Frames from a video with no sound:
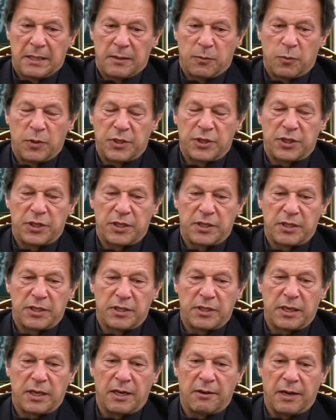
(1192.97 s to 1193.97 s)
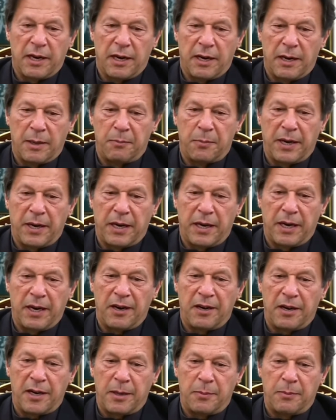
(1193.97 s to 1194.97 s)
which is
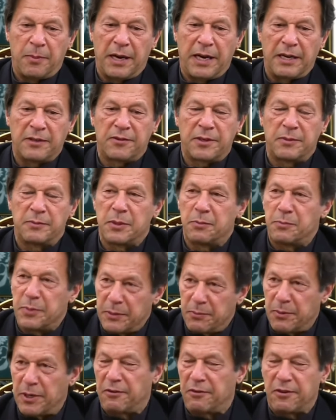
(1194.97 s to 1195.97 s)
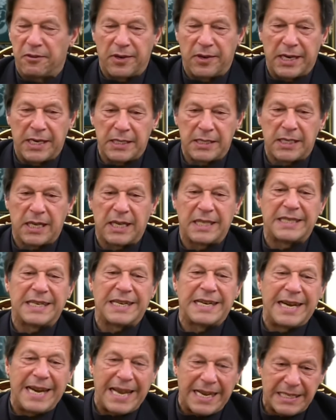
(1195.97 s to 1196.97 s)
apart from the people of Afghanistan, the
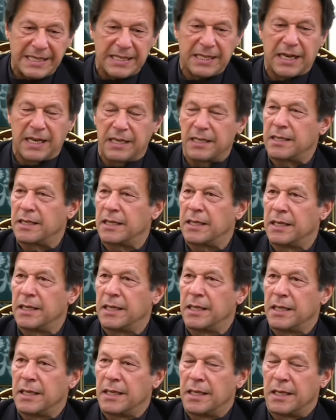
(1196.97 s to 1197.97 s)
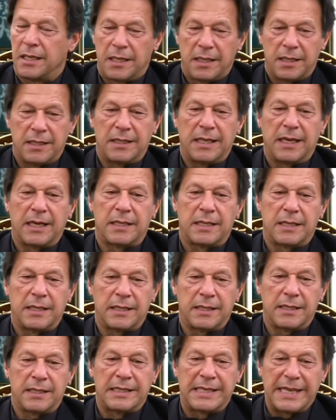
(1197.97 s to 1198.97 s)
next country that
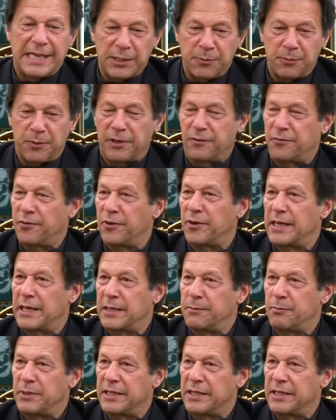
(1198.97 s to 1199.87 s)
is desperate for that